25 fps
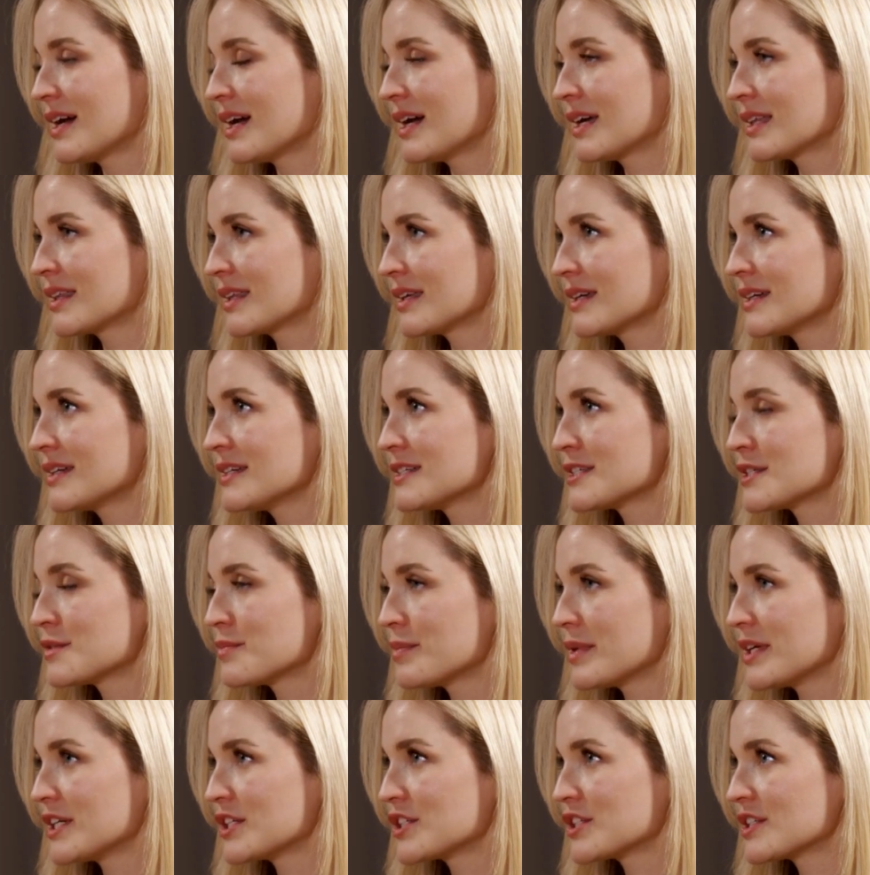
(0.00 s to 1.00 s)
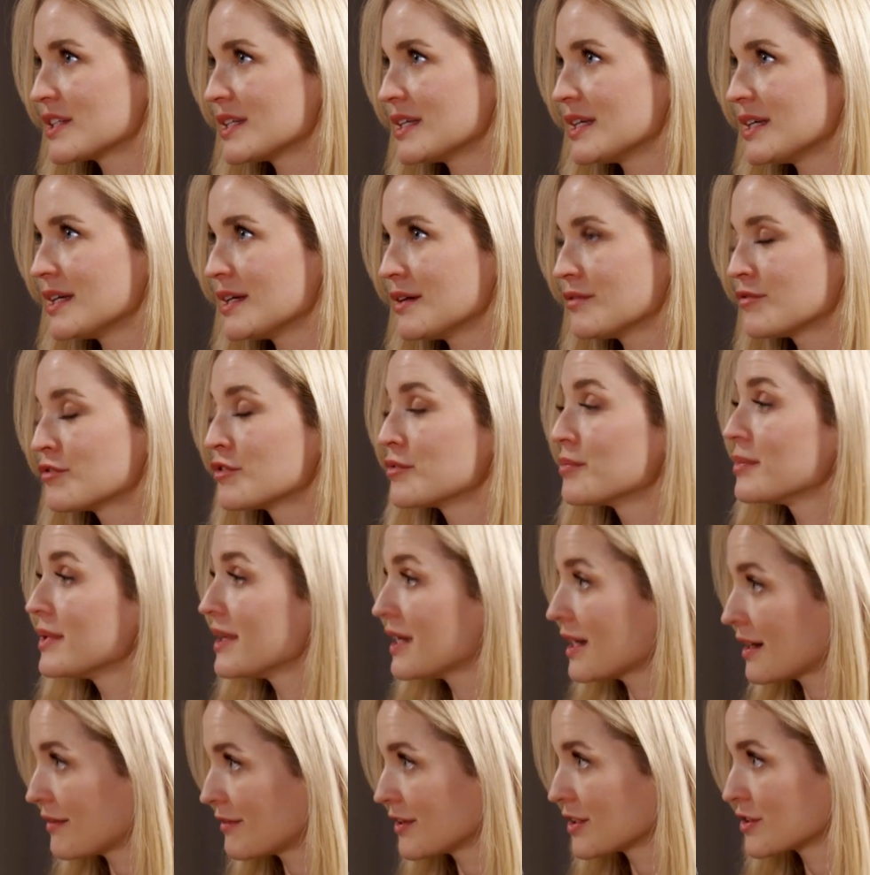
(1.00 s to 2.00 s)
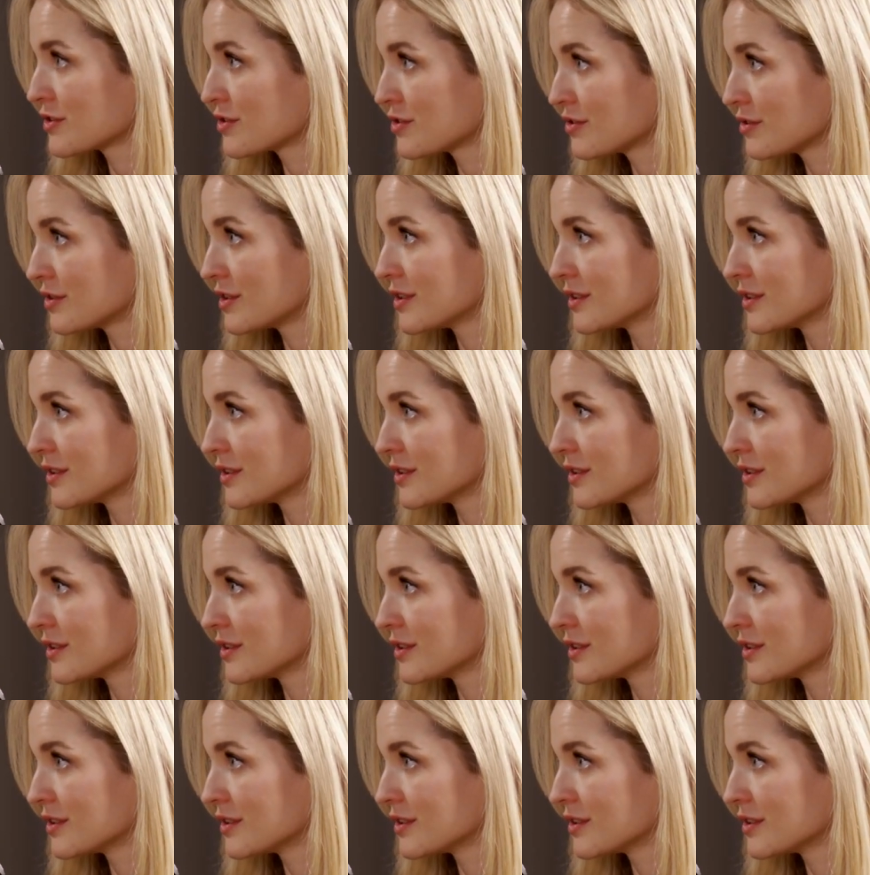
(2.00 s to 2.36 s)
I think especially for me having 2